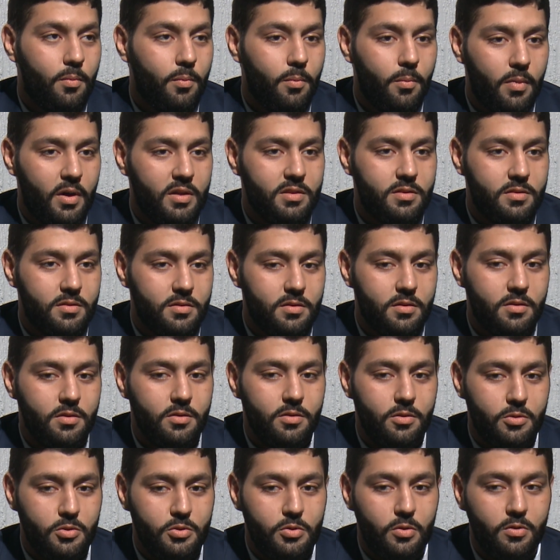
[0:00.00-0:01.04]
but
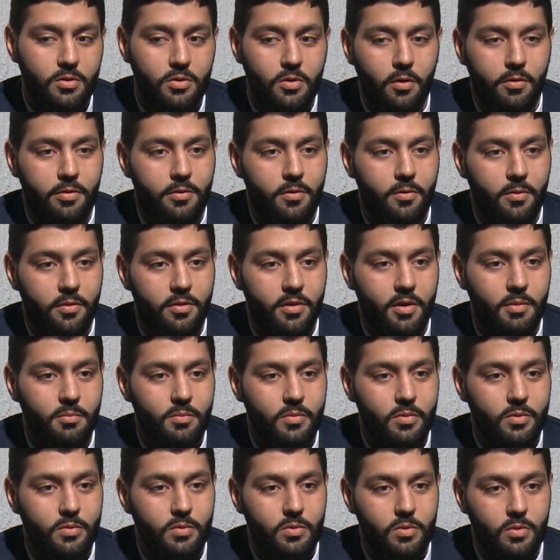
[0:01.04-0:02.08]
you should go through them
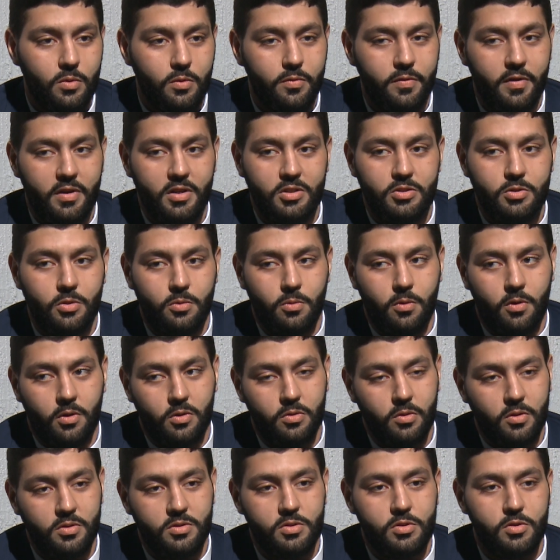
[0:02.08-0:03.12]
to finish your work.
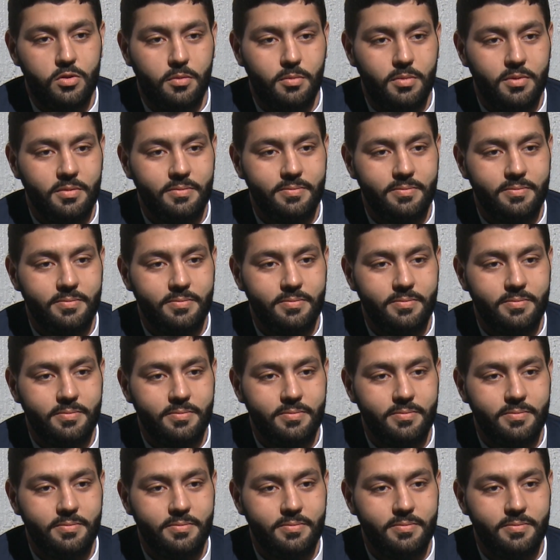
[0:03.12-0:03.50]
Don't stop.